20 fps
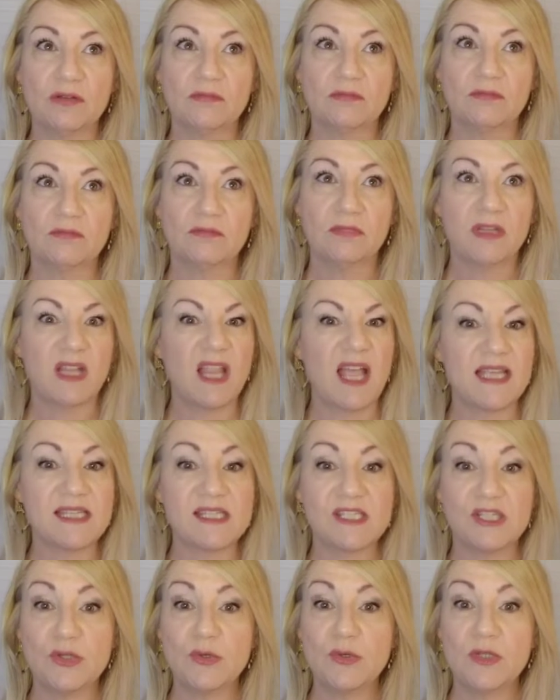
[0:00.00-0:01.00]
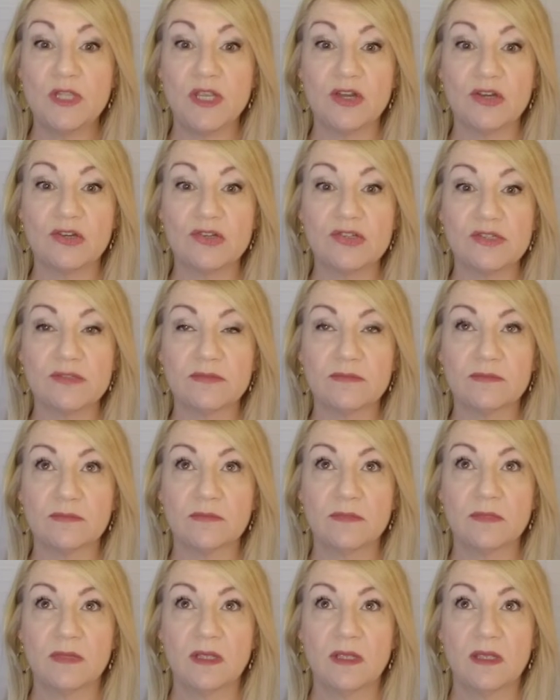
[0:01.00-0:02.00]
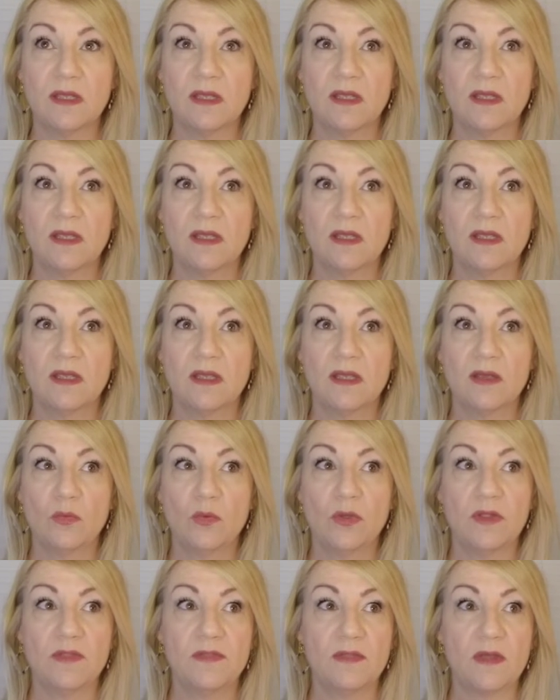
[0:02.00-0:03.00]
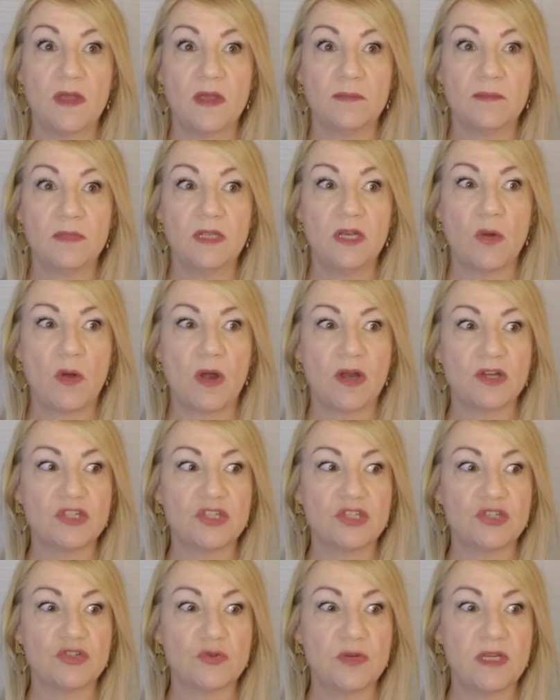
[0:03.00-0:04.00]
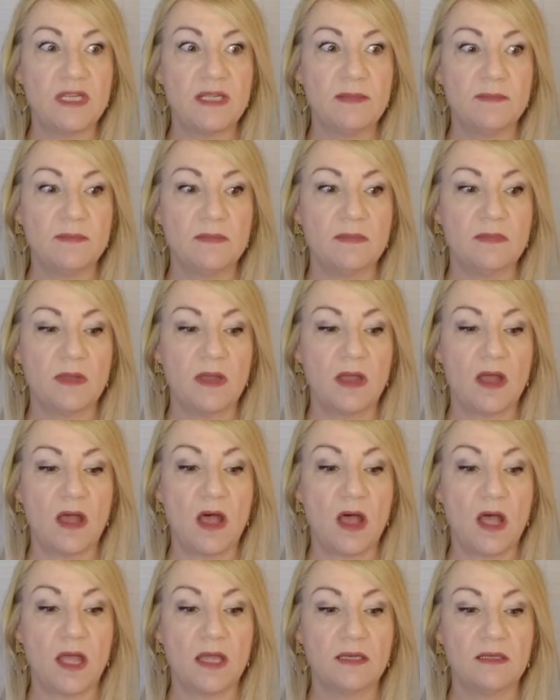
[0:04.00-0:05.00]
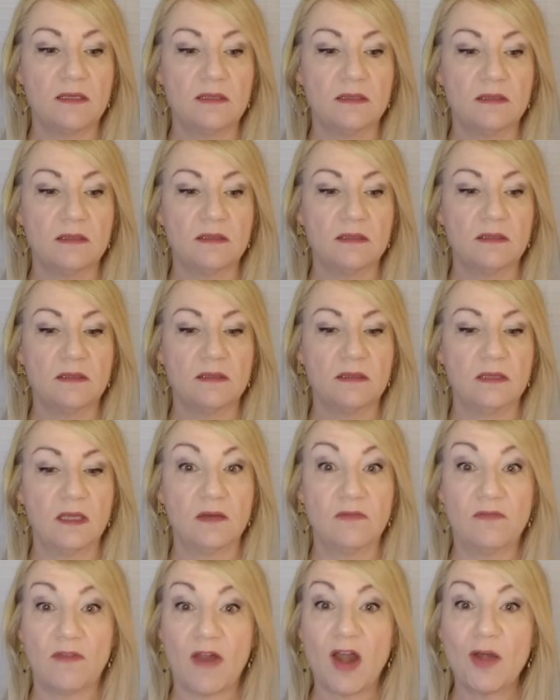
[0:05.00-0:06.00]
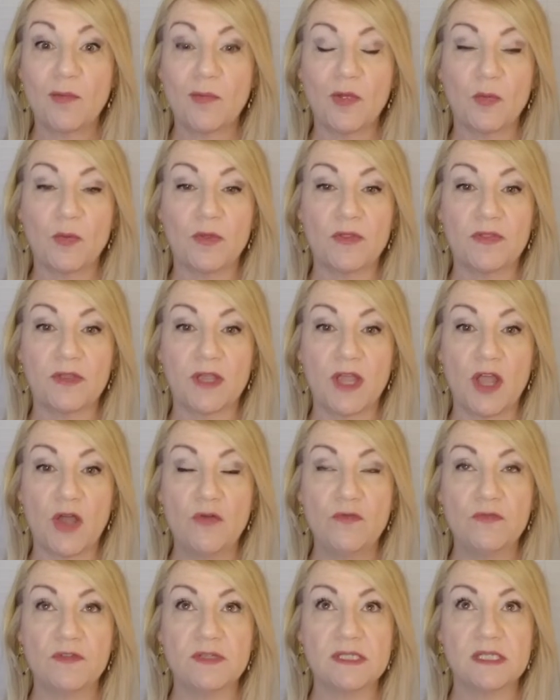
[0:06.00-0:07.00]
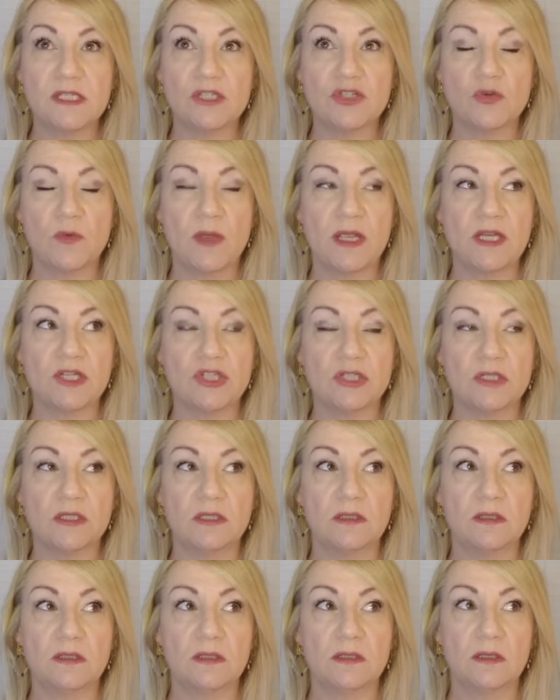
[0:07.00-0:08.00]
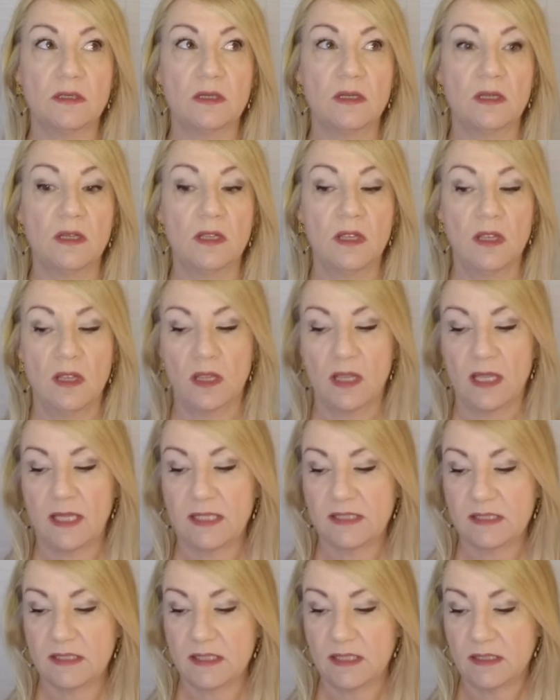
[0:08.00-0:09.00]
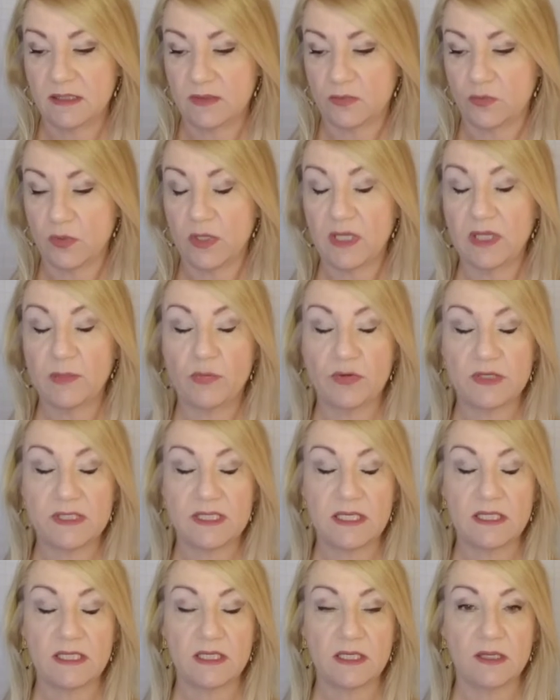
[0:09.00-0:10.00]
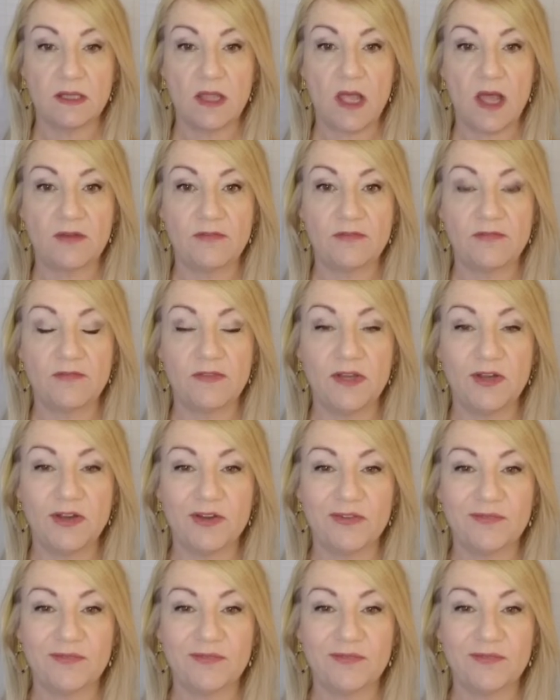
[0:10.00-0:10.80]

the last two years, with, um, you know, our extreme, odd environment with the COVID situation. It's, it's really presented a lot of fear